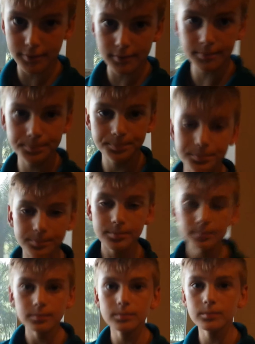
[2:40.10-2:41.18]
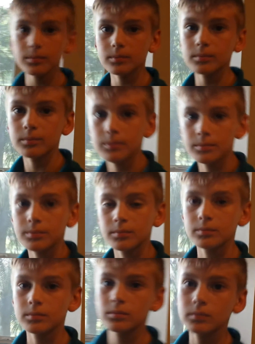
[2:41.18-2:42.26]
me and Ryan are gonna start doing like a
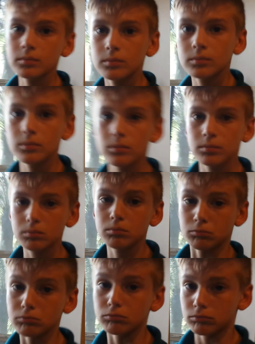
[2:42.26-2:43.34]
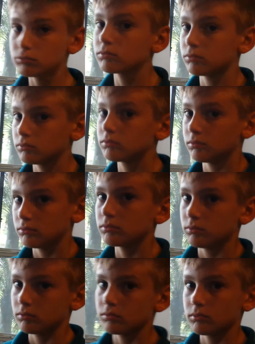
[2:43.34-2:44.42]
lot of tricks with
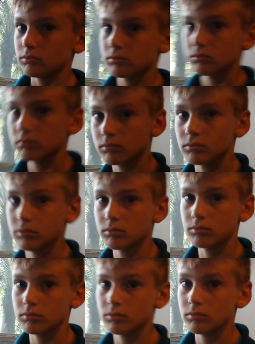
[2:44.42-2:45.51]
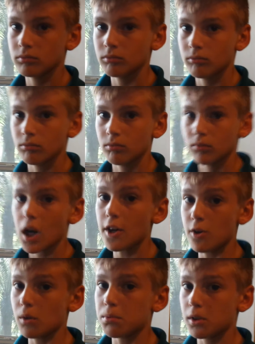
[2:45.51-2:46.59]
Skittles and candies and stuff. I
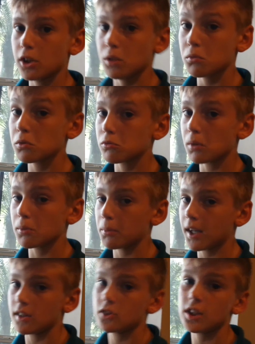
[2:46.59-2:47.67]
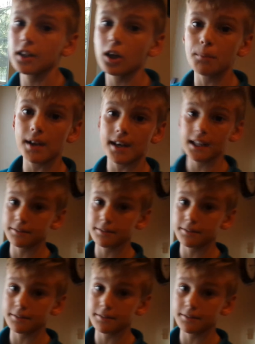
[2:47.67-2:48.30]
know a pretty good one with rubber bands. Check out my next